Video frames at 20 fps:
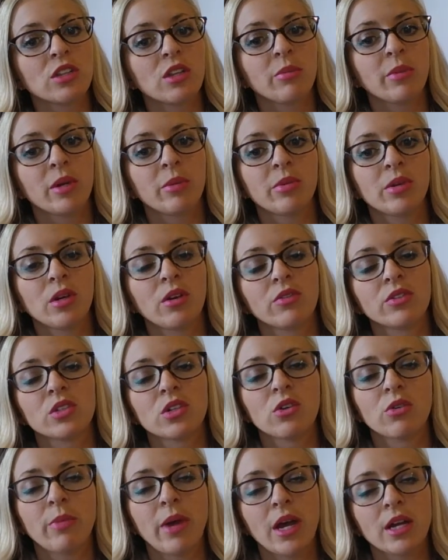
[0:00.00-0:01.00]
They may be able to
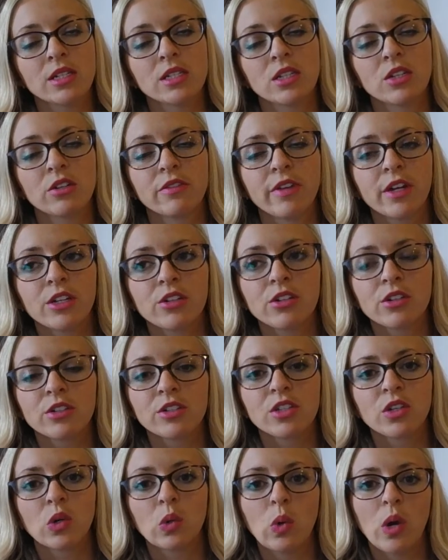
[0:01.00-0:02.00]
go back to their
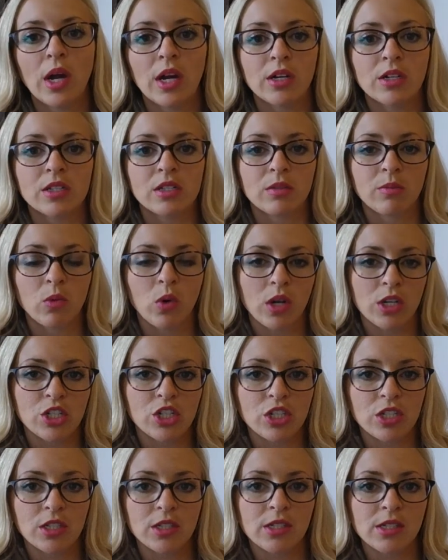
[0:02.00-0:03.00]
vendors, inquire some
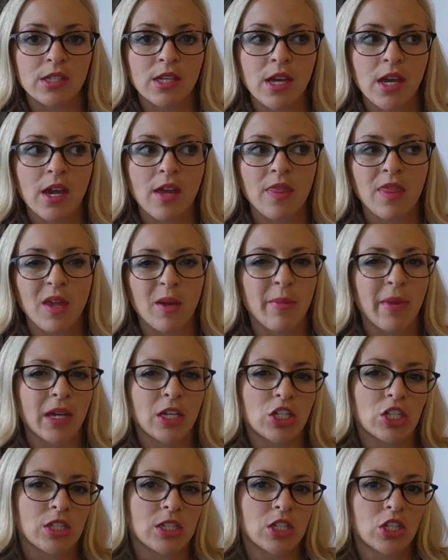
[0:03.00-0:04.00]
questions. They may
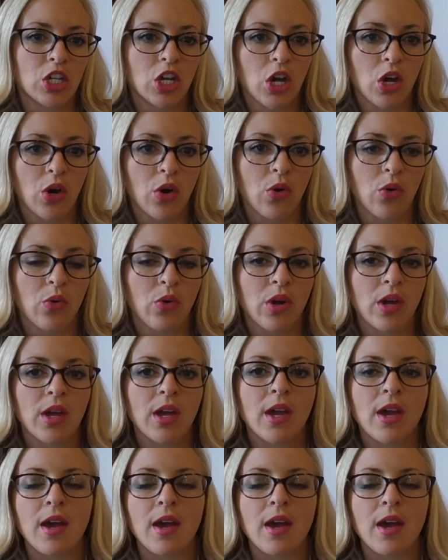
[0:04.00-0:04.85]
just know.